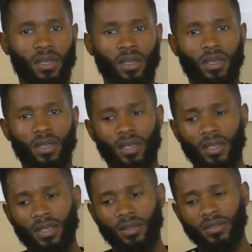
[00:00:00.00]
Uh,
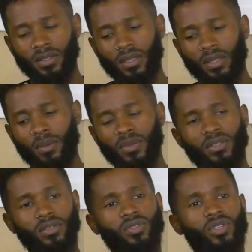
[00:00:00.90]
his name
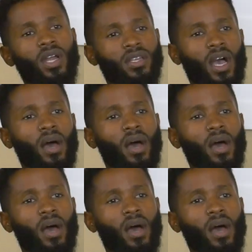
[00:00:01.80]
is John